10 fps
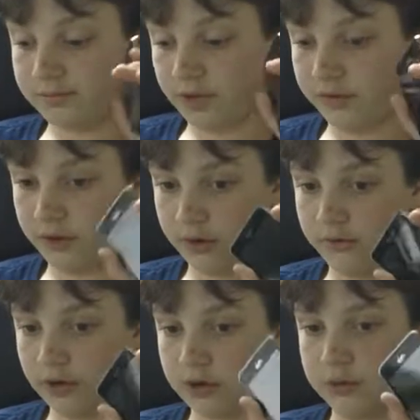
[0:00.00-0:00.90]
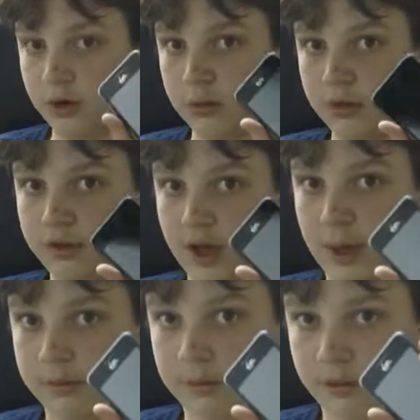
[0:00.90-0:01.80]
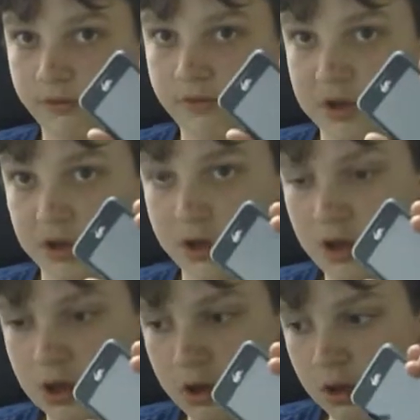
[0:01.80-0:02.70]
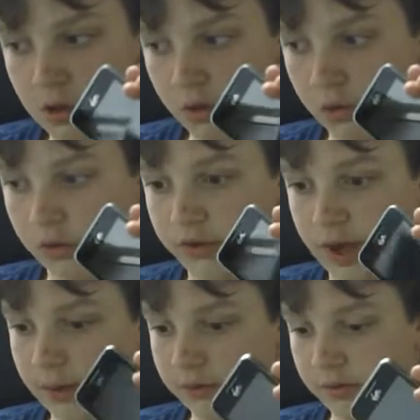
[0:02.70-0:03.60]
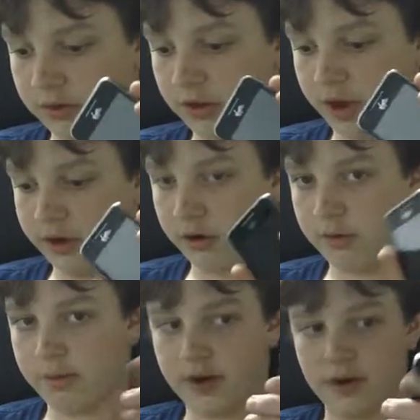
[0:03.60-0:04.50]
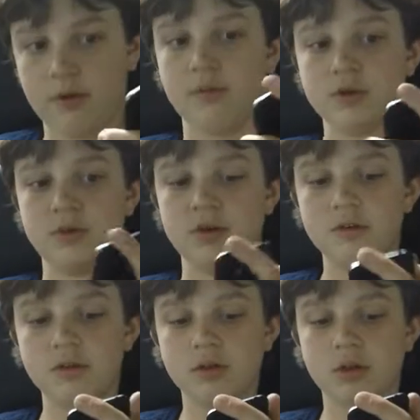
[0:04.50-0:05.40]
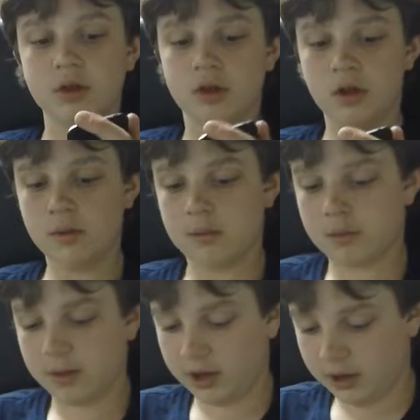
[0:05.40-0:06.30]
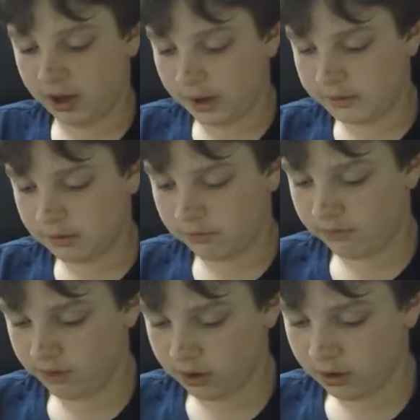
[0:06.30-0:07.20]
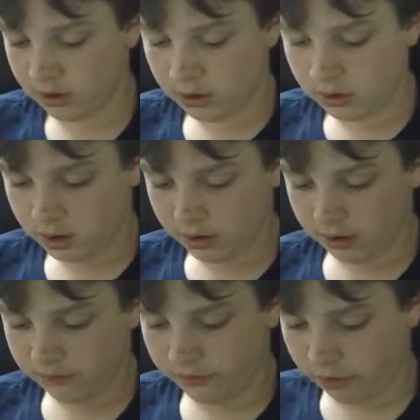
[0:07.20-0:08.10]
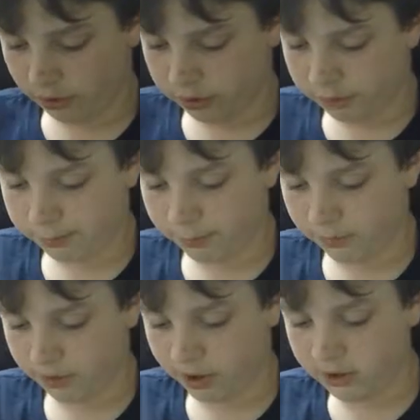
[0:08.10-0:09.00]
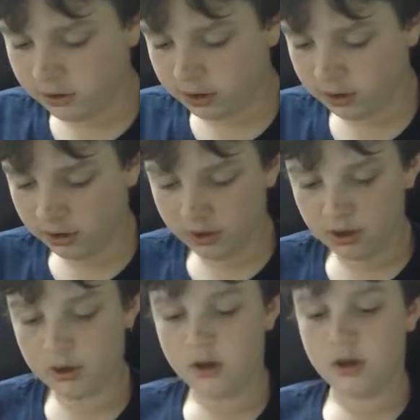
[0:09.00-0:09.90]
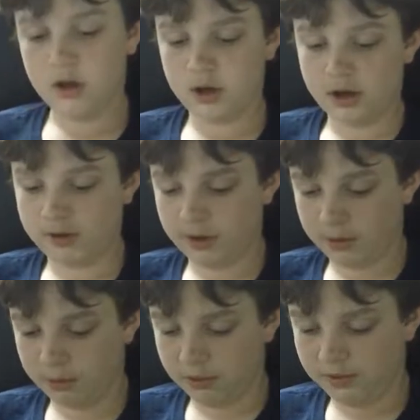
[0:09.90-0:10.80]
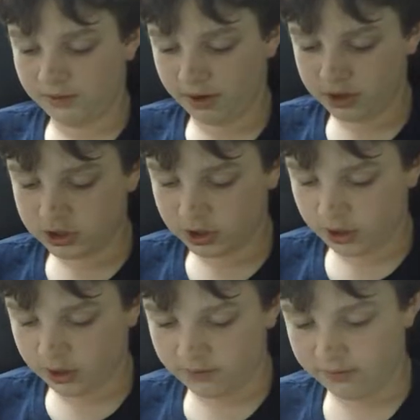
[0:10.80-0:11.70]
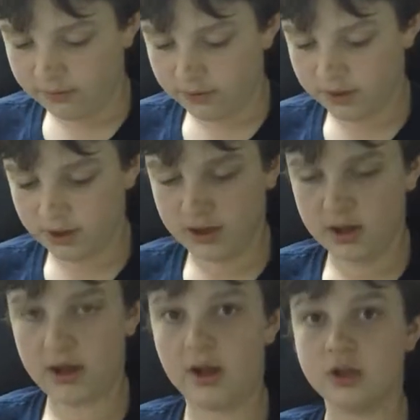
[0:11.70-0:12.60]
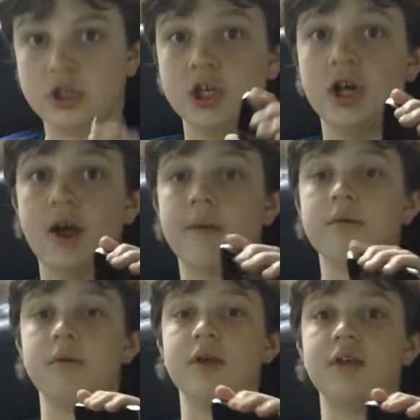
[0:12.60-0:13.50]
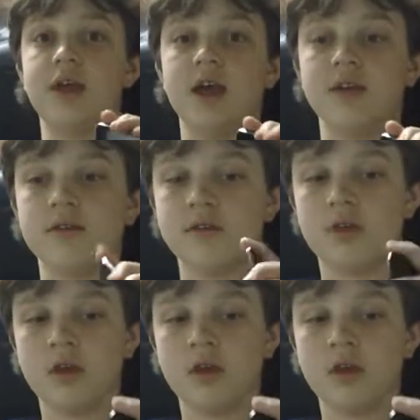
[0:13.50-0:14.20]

if you're on Virgin Mobile, the Optimus V, or the Optimus Slider, depending on which one, but mainly Optimus V. And then if you're on Sprint, it is a refresh of the LG Optimus S.